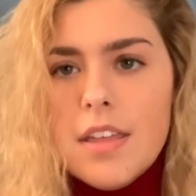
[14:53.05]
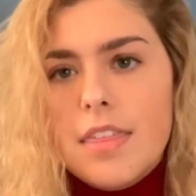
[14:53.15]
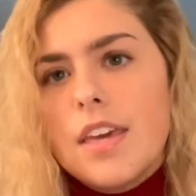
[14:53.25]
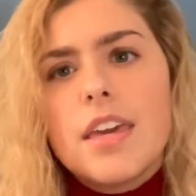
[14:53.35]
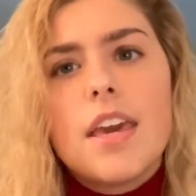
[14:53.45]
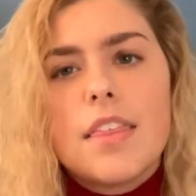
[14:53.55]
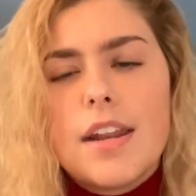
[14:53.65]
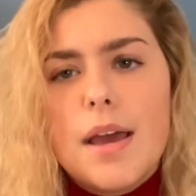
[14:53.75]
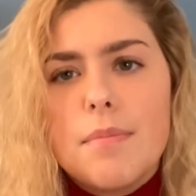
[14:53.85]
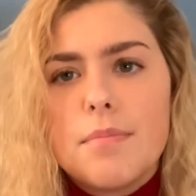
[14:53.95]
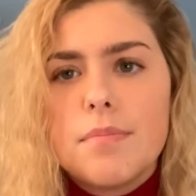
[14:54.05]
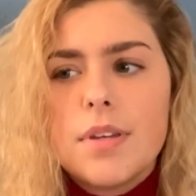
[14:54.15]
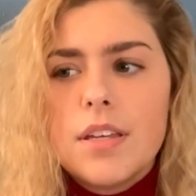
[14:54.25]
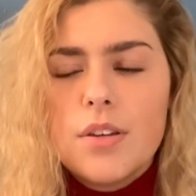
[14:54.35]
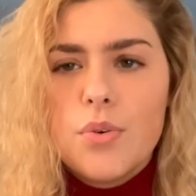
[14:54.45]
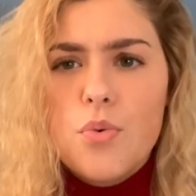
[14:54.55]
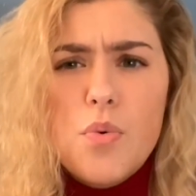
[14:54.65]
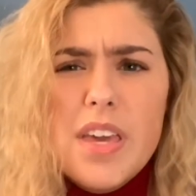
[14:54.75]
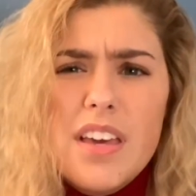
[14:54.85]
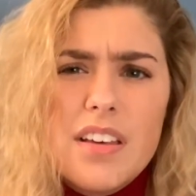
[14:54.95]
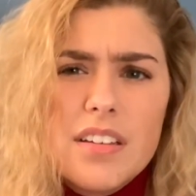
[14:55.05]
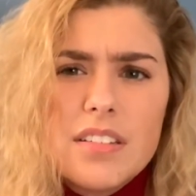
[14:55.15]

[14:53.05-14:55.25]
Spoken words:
thinking that I'm weak